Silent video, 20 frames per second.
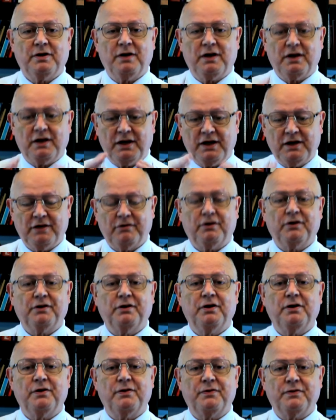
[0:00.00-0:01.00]
here on
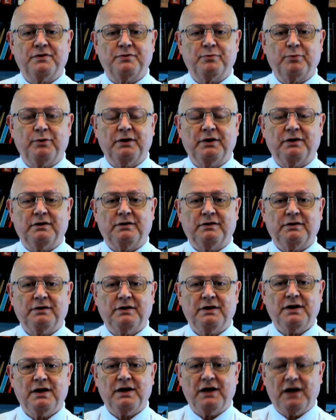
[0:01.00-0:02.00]
Earth as well.
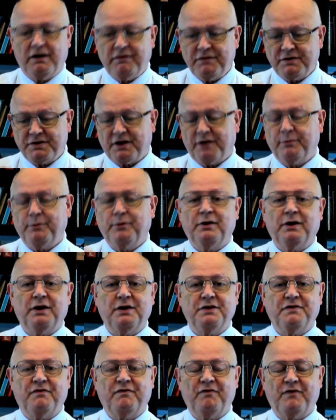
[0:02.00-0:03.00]
Every time you
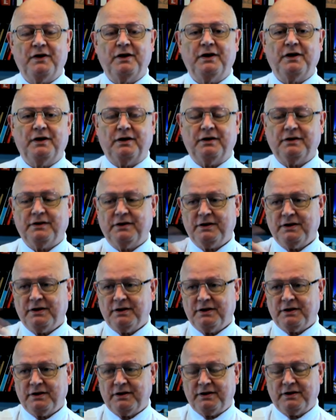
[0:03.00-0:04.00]
light a fire,
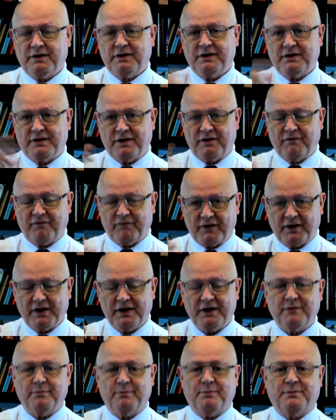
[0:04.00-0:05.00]
the
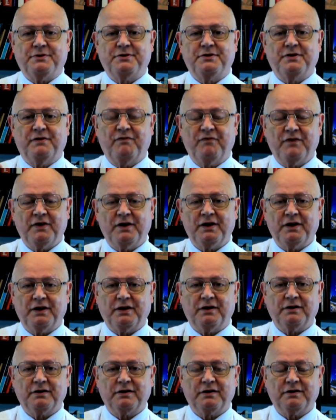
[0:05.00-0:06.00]
flames, the
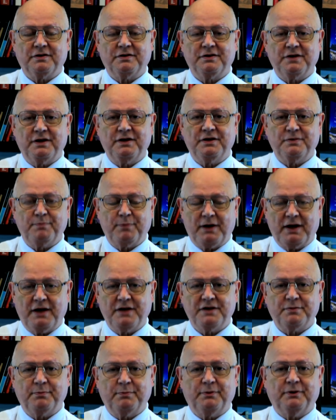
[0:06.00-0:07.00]
fire, contains
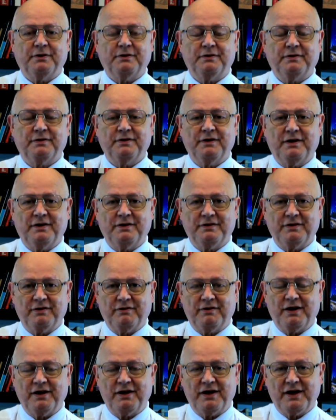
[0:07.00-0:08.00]
plasma. There
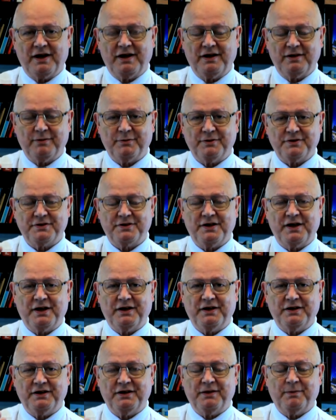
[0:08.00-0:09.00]
are elements there
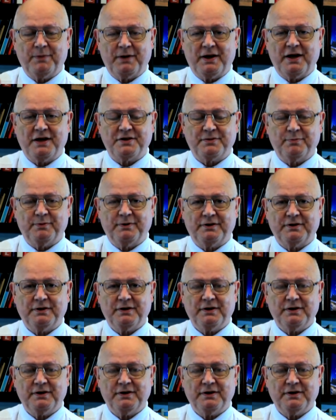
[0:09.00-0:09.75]
in the plasma